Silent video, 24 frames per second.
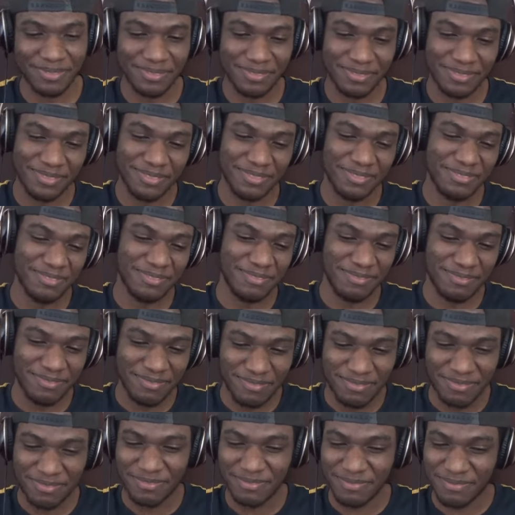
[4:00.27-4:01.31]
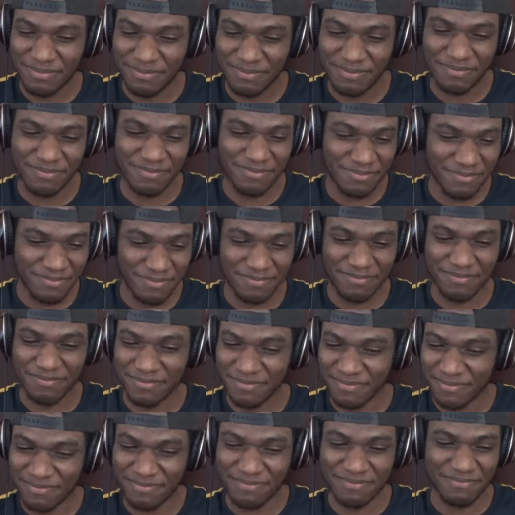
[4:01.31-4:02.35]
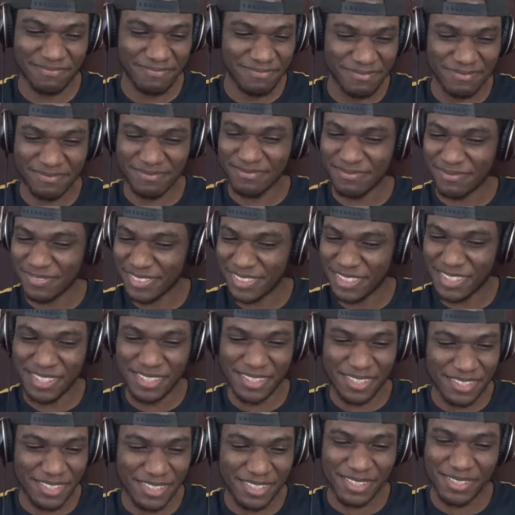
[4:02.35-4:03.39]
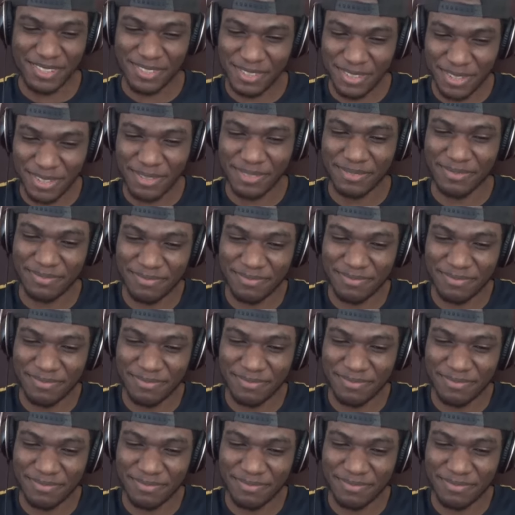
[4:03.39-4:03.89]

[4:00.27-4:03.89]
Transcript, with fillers: To myself, yes, sir, girl, you precious.